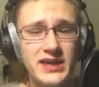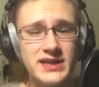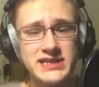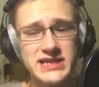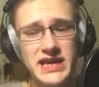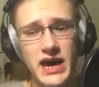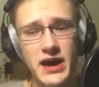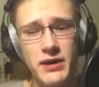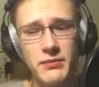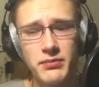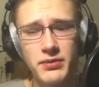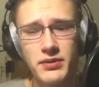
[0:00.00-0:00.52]

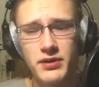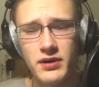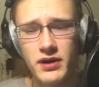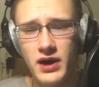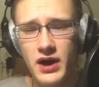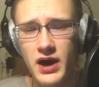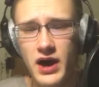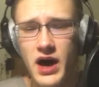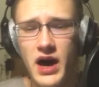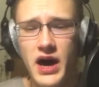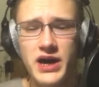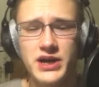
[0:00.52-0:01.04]
tab,
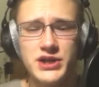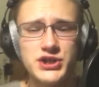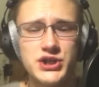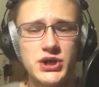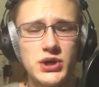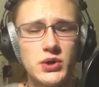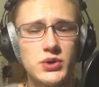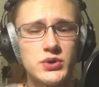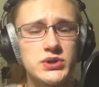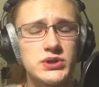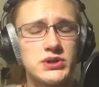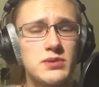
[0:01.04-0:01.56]
I
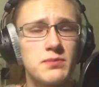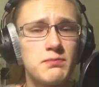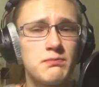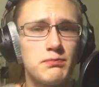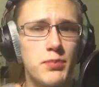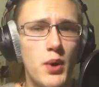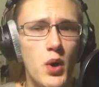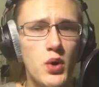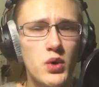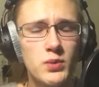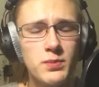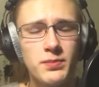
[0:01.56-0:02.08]
chose
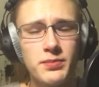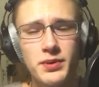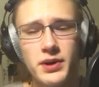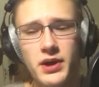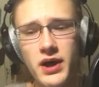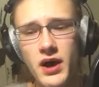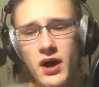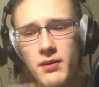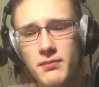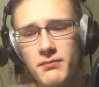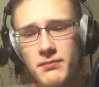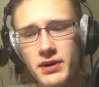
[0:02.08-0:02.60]
Pope
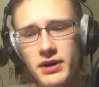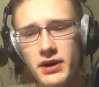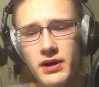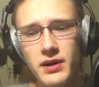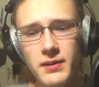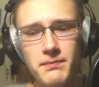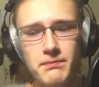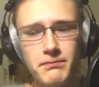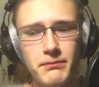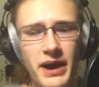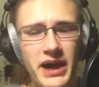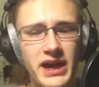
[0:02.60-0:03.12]
combo
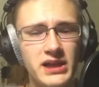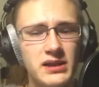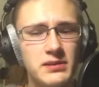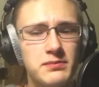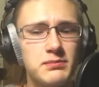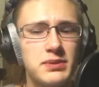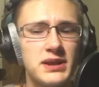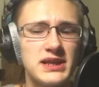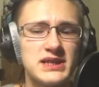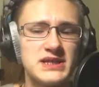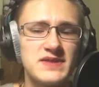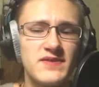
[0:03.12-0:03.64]
male
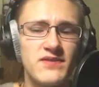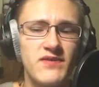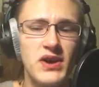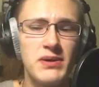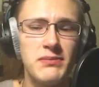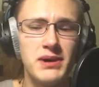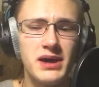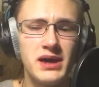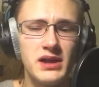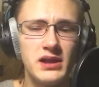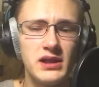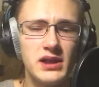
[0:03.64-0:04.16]
plus
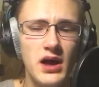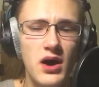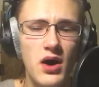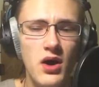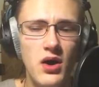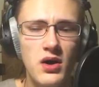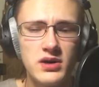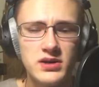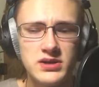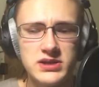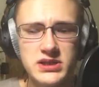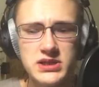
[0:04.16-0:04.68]
female
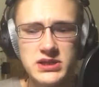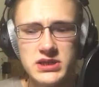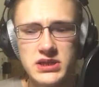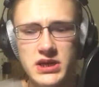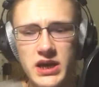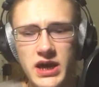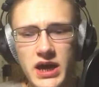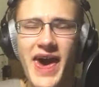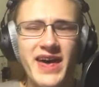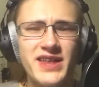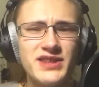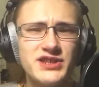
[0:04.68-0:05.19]
os
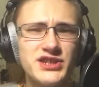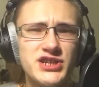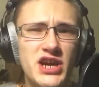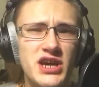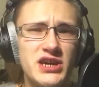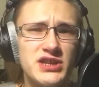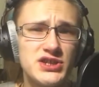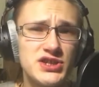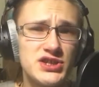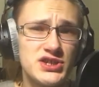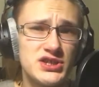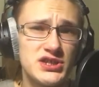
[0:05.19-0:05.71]
and
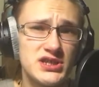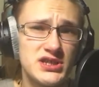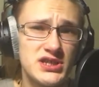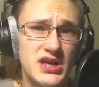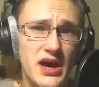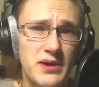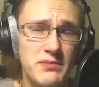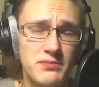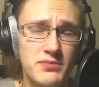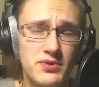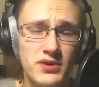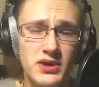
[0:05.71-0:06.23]
changed
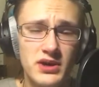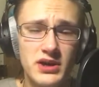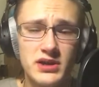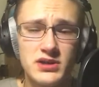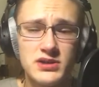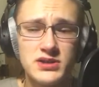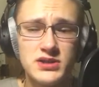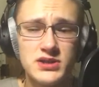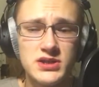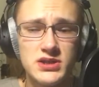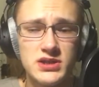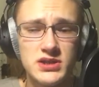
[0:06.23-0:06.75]
timbre
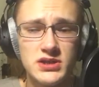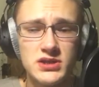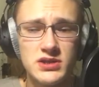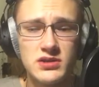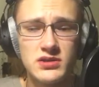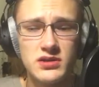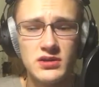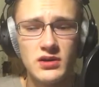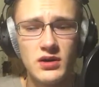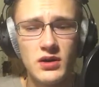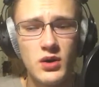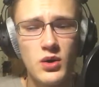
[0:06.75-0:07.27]
to
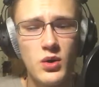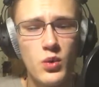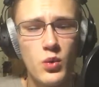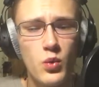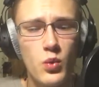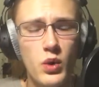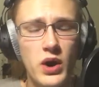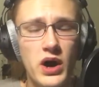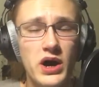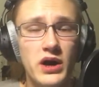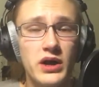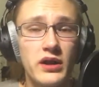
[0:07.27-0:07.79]

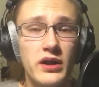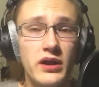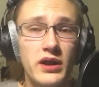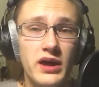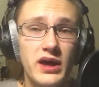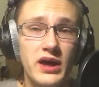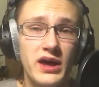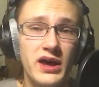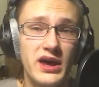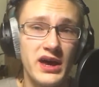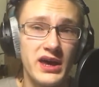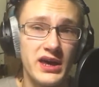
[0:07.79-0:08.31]

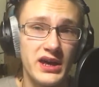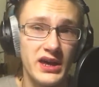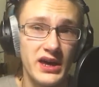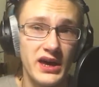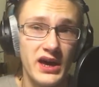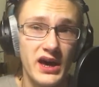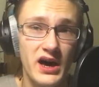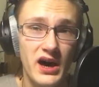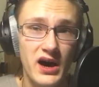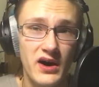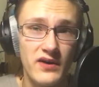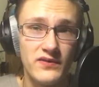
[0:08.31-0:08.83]

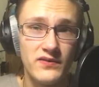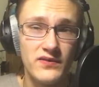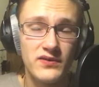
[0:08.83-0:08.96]
1.5.